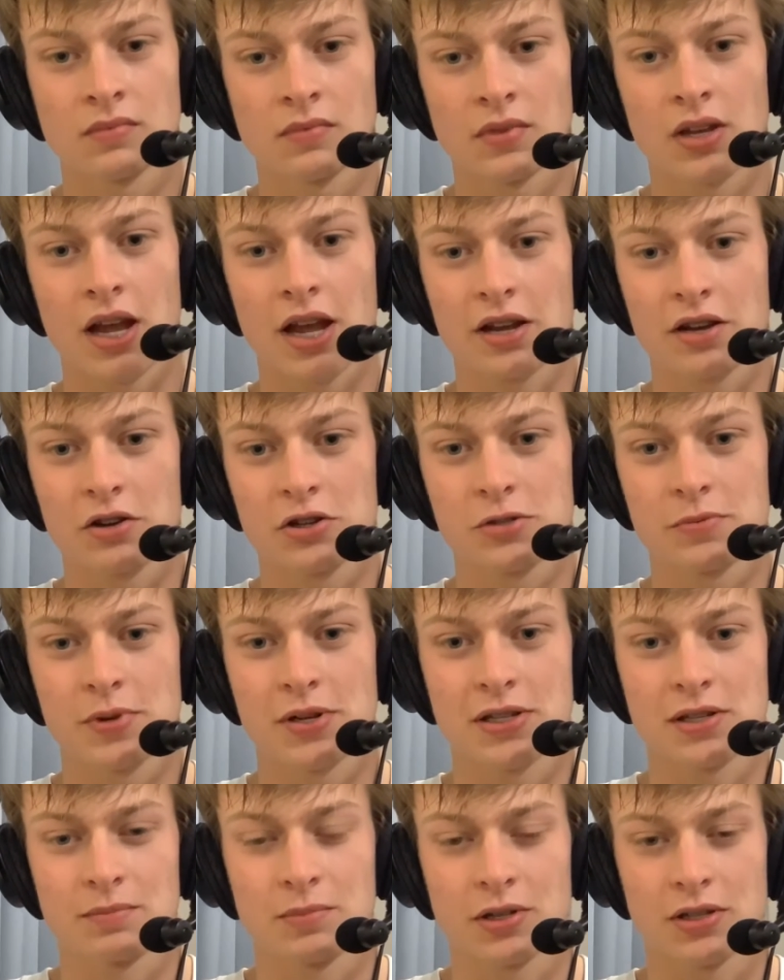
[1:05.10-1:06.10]
Yeah, Coach
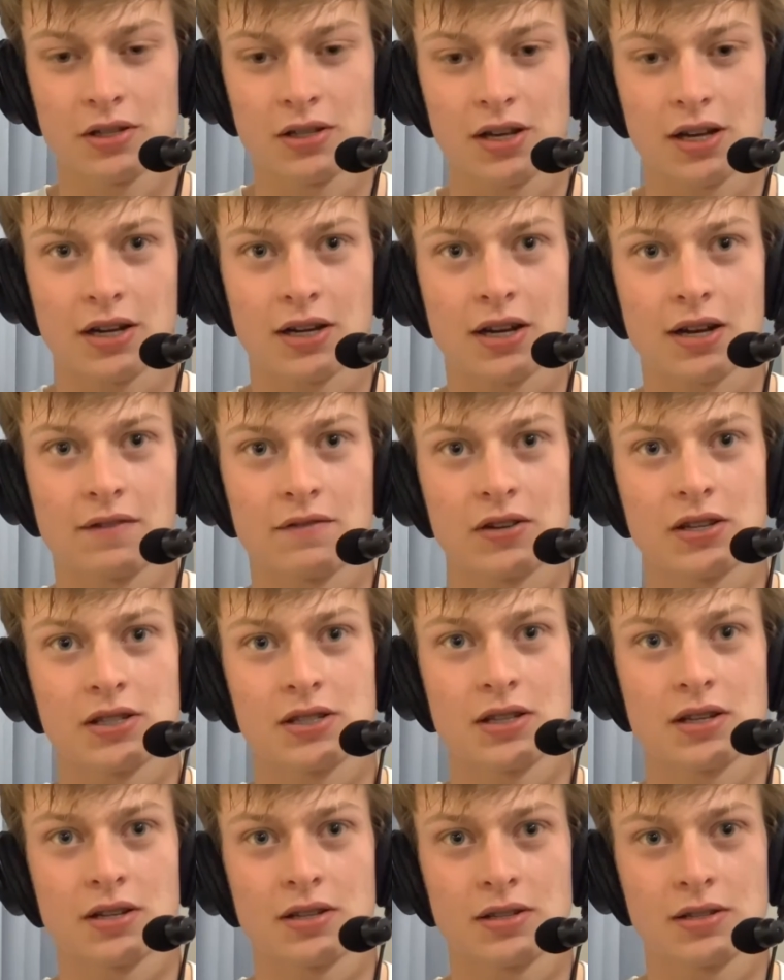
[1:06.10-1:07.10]
Beeson puts a lot of
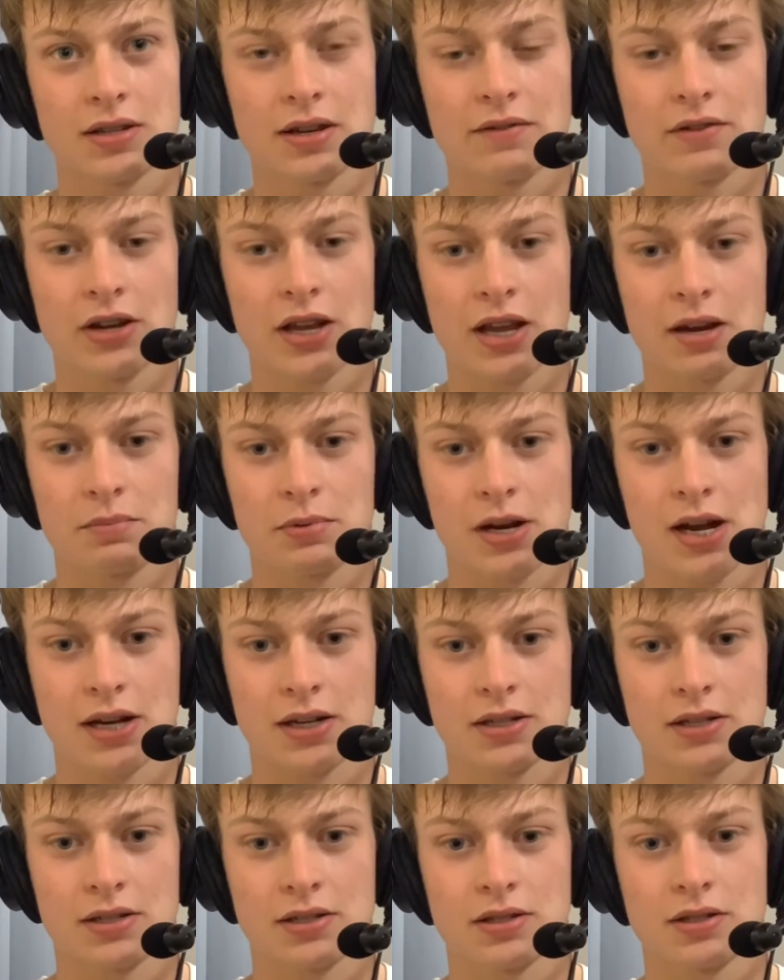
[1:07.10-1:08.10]
confidence in us every day at
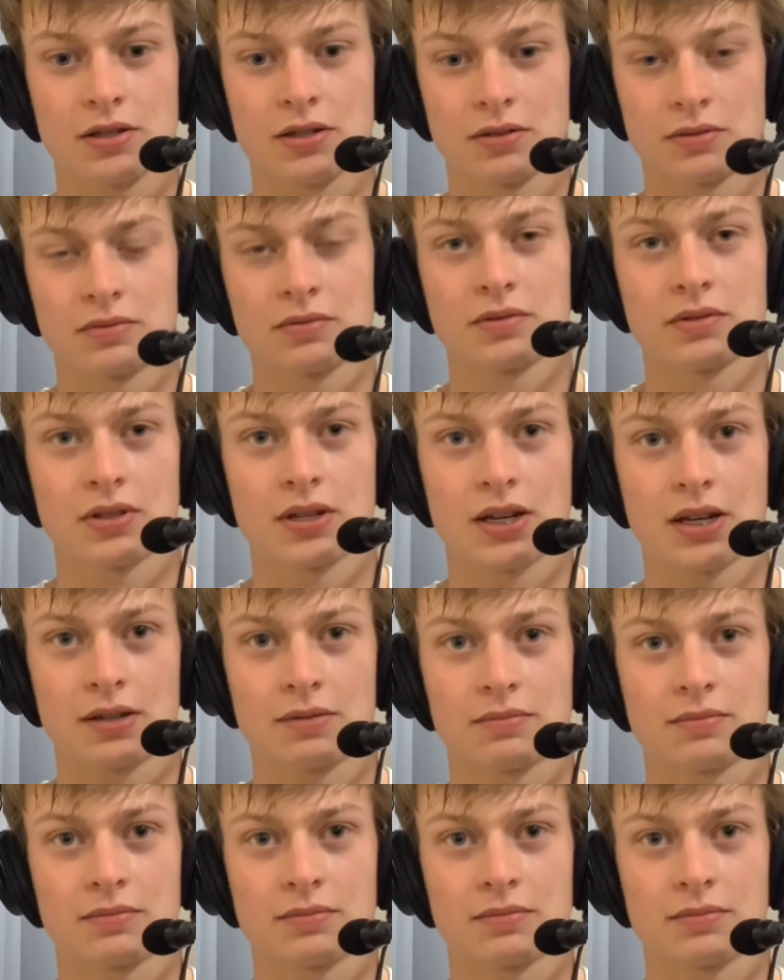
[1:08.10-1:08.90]
practice, so, yeah.